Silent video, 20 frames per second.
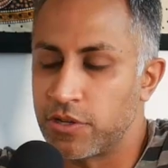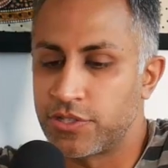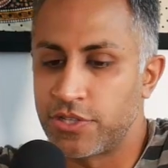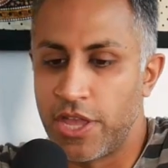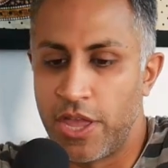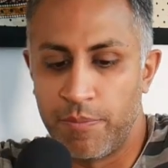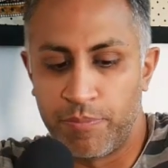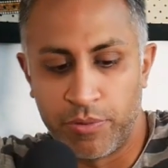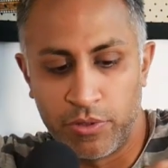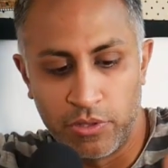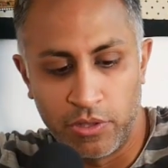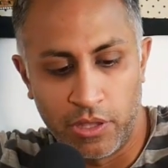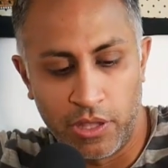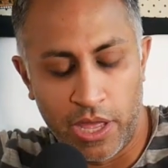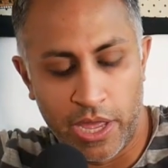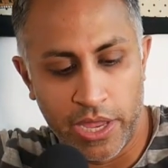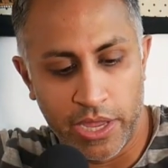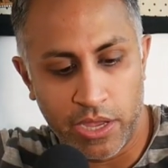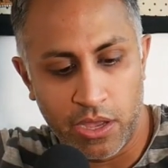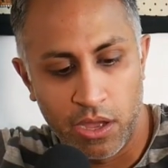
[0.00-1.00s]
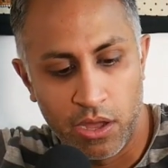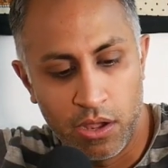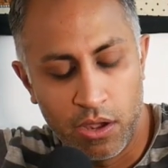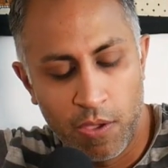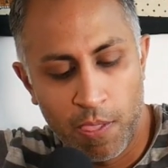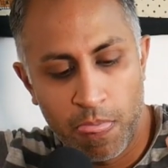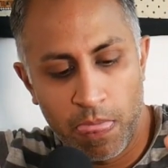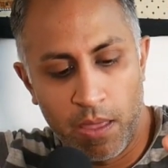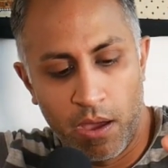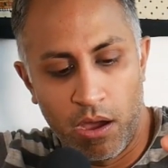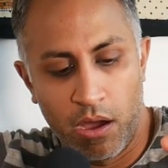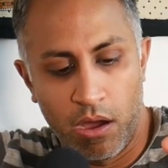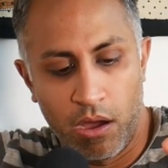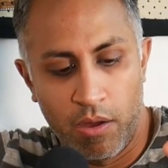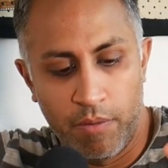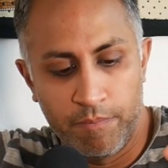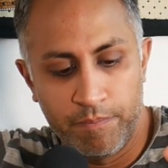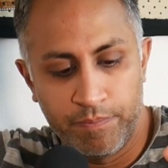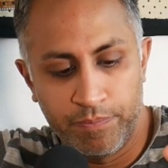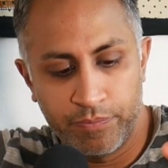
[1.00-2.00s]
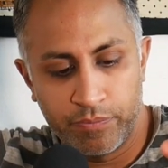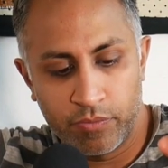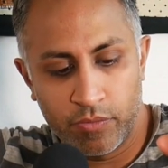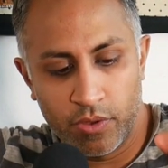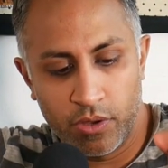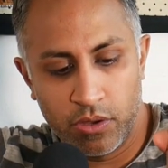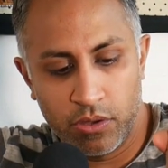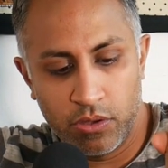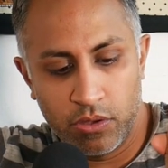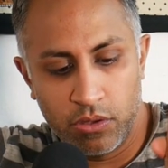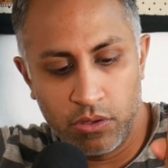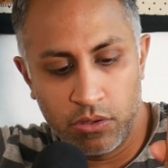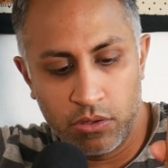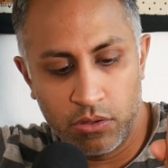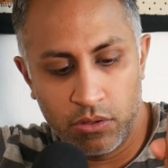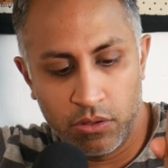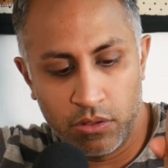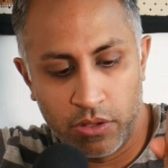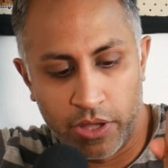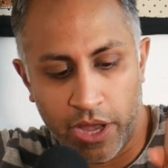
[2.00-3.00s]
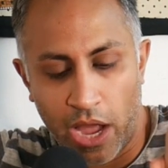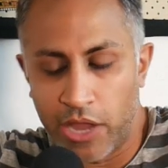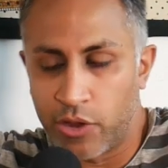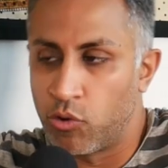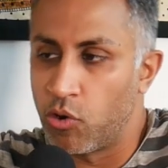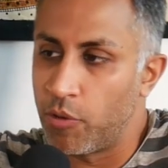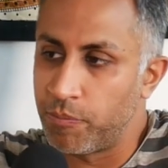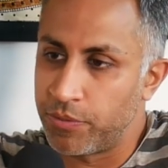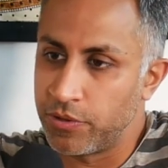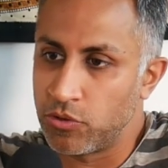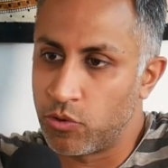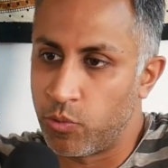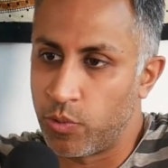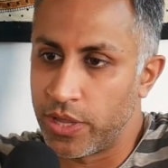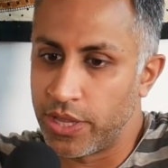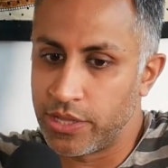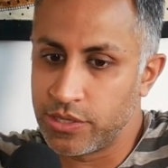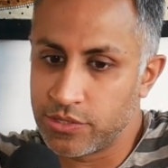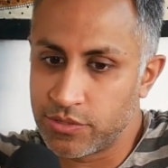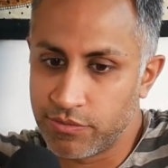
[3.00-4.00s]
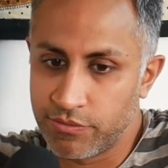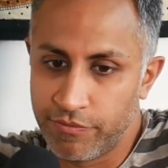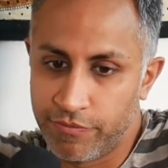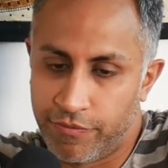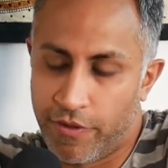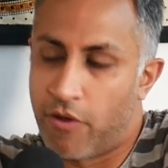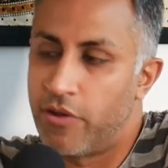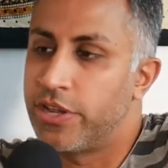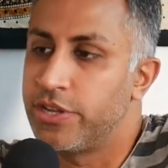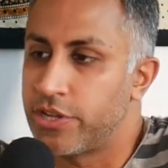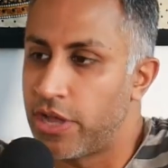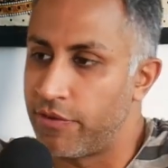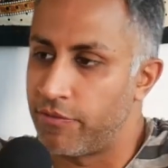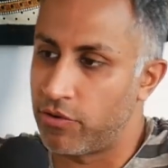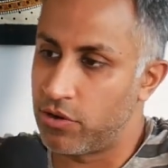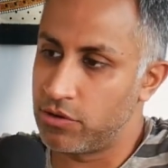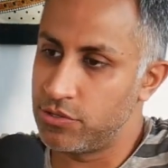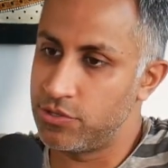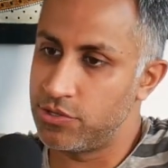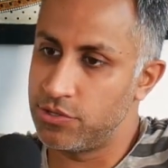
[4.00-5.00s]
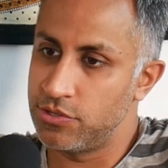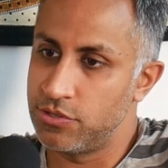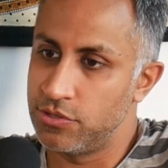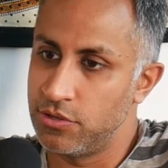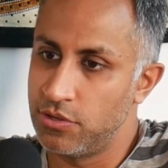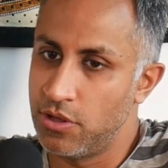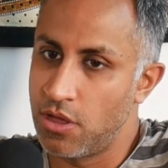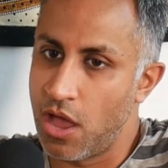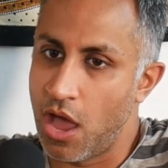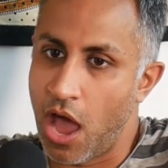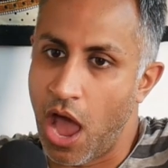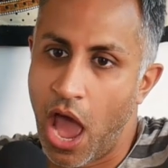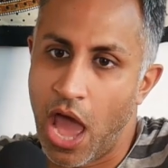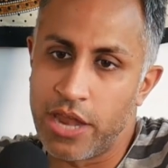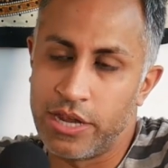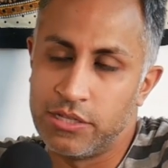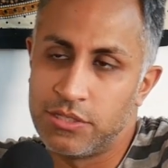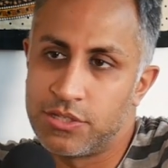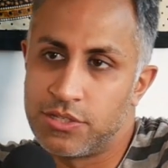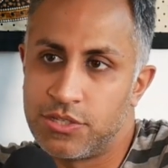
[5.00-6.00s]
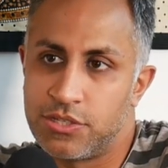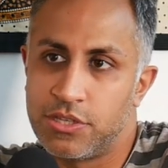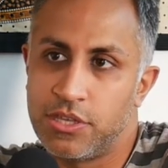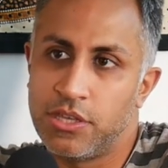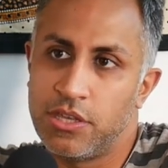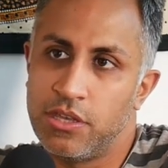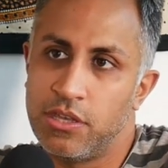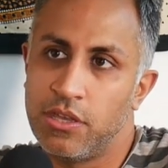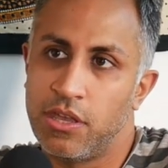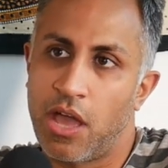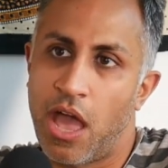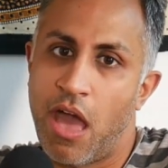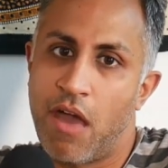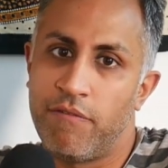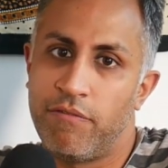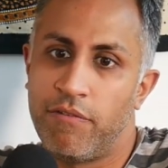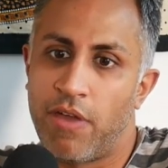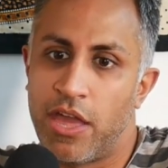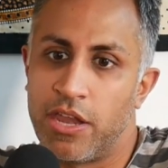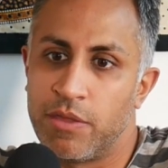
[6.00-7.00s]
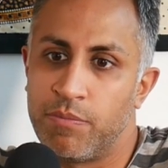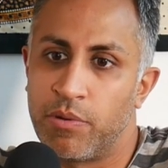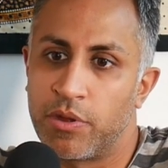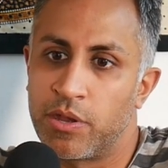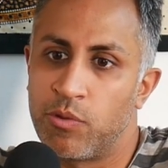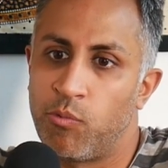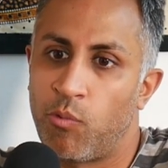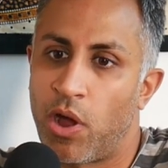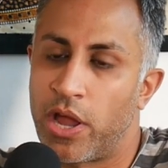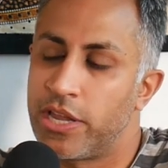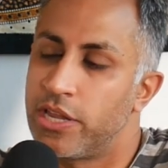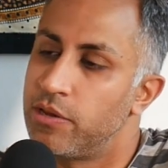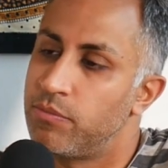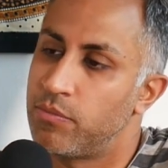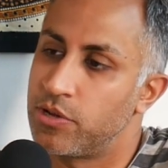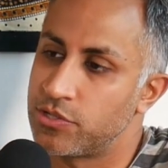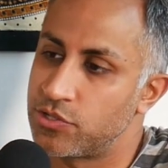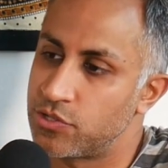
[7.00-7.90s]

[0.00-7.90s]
example, like I grew up in Queens, very diverse. I didn't have anybody white in my